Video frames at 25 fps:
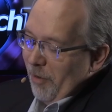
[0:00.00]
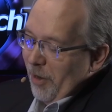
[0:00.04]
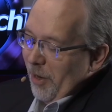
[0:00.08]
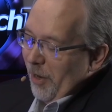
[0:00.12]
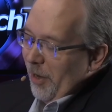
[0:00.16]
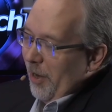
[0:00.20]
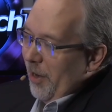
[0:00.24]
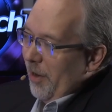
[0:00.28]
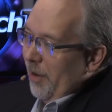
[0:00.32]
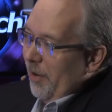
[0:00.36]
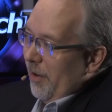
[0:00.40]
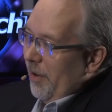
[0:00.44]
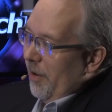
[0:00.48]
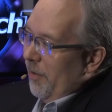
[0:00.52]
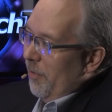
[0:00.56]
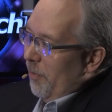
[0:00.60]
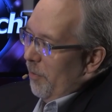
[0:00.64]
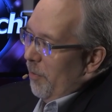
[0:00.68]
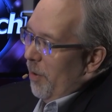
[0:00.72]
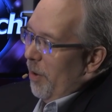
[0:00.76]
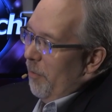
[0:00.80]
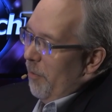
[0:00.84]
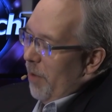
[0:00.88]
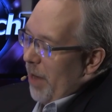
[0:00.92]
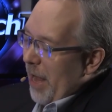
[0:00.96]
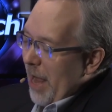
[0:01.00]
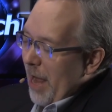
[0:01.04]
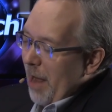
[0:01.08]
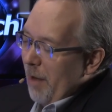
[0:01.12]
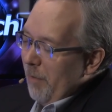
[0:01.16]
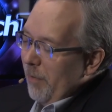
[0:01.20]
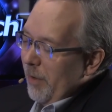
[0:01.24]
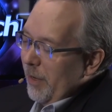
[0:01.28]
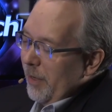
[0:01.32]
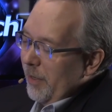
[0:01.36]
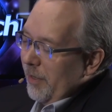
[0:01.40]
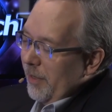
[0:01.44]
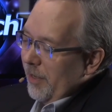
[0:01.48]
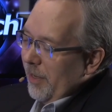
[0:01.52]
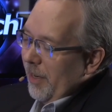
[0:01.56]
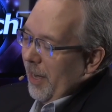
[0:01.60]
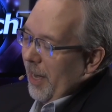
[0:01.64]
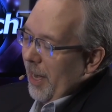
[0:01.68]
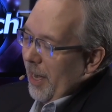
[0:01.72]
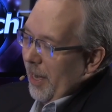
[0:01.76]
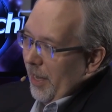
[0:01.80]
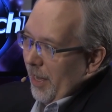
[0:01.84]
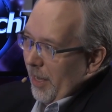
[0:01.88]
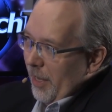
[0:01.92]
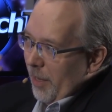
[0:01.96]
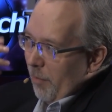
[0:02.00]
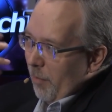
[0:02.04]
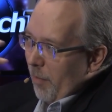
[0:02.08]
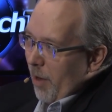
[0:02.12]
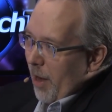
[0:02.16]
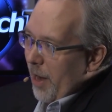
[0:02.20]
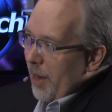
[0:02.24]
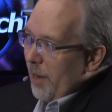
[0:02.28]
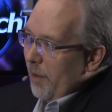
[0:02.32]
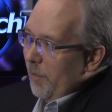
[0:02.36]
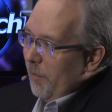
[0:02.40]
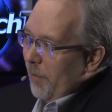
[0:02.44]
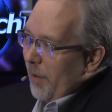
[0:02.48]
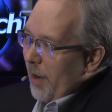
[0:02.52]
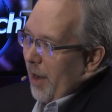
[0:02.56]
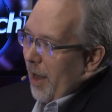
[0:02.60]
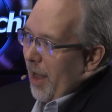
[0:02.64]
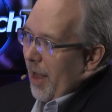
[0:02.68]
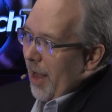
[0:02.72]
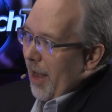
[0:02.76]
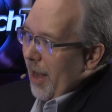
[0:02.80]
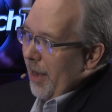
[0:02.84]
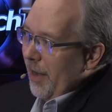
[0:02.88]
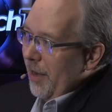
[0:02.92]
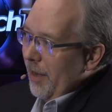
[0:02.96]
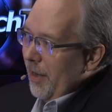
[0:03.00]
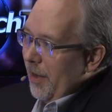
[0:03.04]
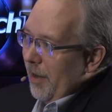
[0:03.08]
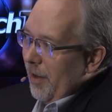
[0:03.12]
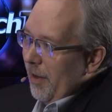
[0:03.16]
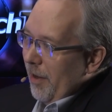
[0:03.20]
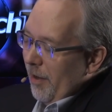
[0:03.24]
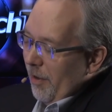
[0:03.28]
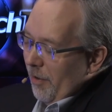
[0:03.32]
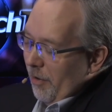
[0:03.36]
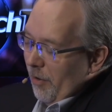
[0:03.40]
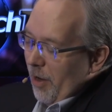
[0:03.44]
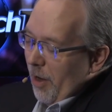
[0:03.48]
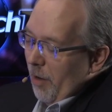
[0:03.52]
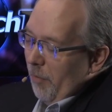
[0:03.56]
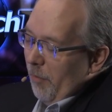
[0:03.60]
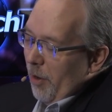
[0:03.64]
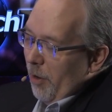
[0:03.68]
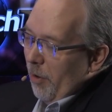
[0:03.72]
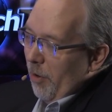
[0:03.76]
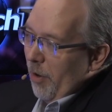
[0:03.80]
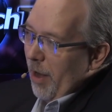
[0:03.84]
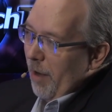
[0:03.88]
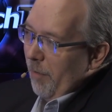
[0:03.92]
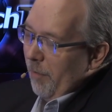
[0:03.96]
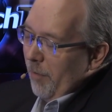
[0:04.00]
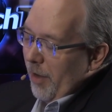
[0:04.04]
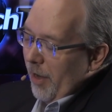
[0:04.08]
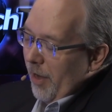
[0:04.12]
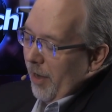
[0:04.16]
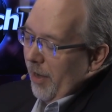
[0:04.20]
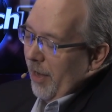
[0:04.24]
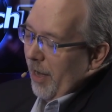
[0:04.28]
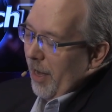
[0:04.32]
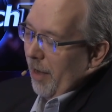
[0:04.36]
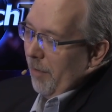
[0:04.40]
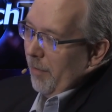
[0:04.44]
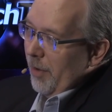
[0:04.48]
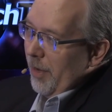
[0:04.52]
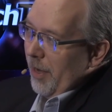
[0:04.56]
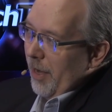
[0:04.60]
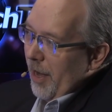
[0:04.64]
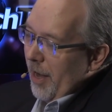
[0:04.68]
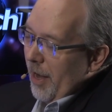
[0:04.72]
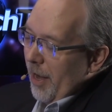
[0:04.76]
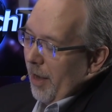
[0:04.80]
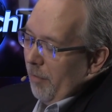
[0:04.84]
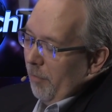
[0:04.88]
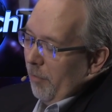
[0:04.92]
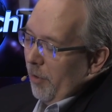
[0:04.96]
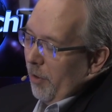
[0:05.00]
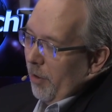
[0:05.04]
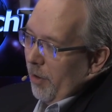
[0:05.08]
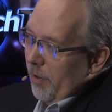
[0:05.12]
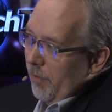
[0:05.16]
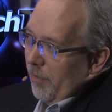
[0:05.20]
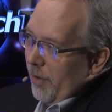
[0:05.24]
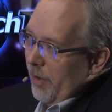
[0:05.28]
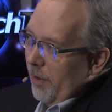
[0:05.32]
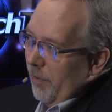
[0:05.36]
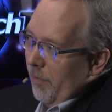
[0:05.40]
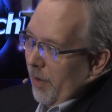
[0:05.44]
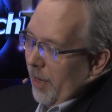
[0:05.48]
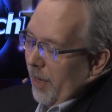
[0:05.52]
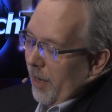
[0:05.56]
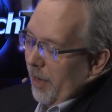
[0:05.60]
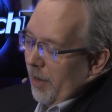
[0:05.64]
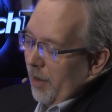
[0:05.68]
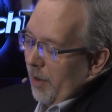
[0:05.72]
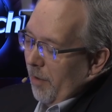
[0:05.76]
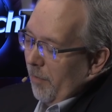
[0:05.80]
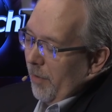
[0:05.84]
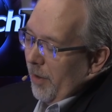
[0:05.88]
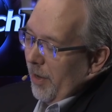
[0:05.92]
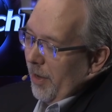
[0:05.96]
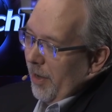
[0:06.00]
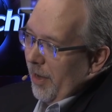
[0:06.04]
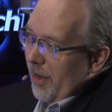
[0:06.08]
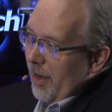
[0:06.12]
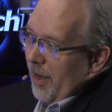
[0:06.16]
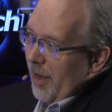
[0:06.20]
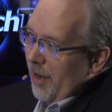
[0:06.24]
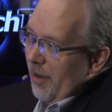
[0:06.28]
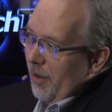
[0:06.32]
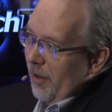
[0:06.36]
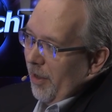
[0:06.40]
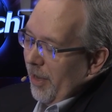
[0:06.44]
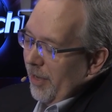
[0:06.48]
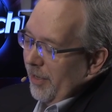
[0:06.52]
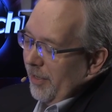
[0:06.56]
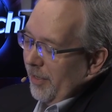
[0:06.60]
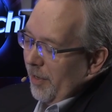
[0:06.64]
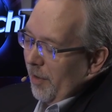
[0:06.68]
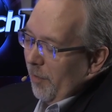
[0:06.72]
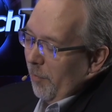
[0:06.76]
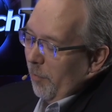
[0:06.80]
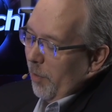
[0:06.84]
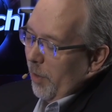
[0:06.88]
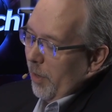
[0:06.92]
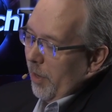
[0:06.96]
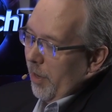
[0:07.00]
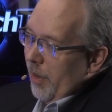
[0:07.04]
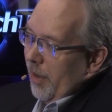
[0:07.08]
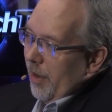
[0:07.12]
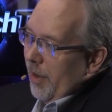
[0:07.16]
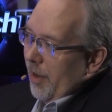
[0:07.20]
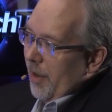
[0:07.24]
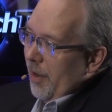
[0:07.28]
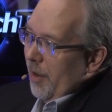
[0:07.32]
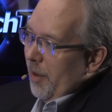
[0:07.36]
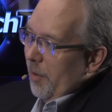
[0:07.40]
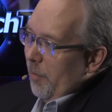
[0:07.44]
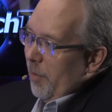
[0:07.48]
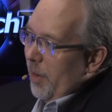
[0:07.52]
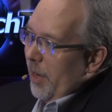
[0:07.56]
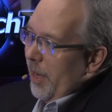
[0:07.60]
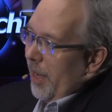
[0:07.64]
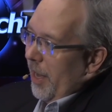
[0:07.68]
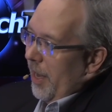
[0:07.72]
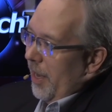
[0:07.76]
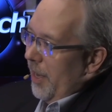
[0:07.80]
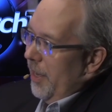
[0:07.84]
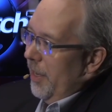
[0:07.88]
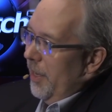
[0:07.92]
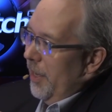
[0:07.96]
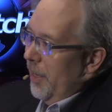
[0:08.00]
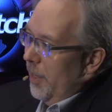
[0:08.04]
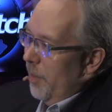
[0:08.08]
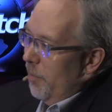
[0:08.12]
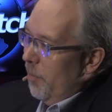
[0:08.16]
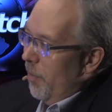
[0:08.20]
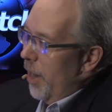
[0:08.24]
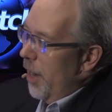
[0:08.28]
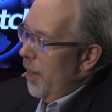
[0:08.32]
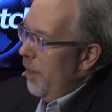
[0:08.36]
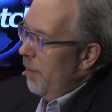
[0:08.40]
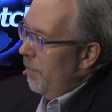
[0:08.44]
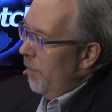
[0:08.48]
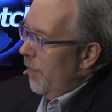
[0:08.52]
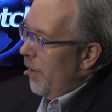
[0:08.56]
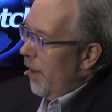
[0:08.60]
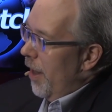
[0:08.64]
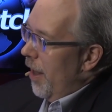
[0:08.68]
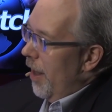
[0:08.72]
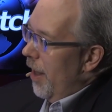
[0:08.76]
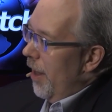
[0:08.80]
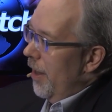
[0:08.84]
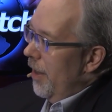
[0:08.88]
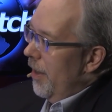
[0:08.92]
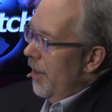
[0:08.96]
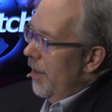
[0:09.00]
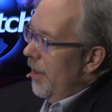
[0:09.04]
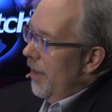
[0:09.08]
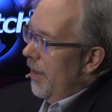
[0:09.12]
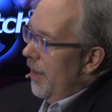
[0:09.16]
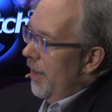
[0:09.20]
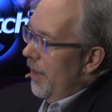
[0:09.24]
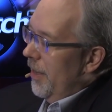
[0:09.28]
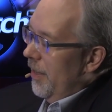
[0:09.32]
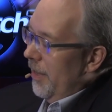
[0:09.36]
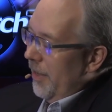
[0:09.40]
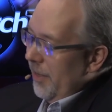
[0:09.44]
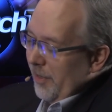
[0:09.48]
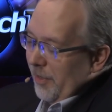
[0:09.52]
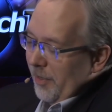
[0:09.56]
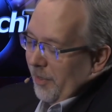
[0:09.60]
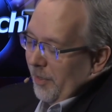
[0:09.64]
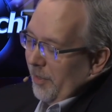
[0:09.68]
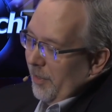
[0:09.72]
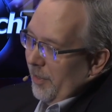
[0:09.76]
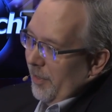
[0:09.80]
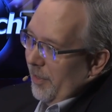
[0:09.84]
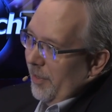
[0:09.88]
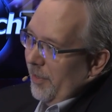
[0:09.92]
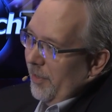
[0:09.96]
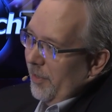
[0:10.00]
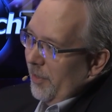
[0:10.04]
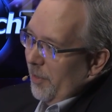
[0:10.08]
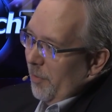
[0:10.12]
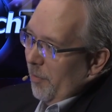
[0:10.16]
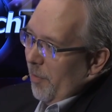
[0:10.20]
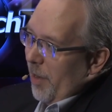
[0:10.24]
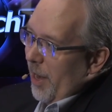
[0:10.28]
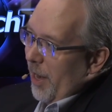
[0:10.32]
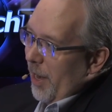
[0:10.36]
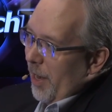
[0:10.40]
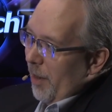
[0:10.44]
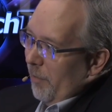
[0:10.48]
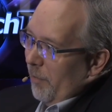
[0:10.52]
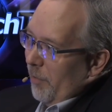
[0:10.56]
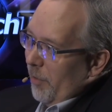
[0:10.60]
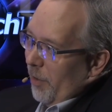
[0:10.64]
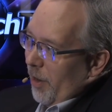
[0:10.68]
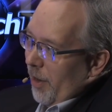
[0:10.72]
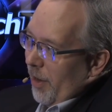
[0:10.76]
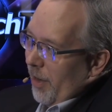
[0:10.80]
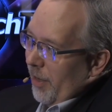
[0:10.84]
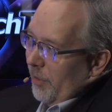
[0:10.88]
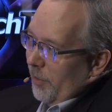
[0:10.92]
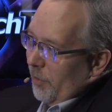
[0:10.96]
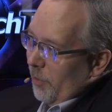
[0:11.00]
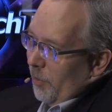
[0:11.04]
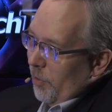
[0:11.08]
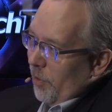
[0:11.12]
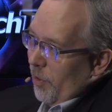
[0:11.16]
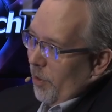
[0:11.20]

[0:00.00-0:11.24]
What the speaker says: well, we have this, again, in the mind of God, okay, we don't have King David yet, we don't have the Davidic covenant yet and all that stuff, but again, in the mind of God, this is the man after God's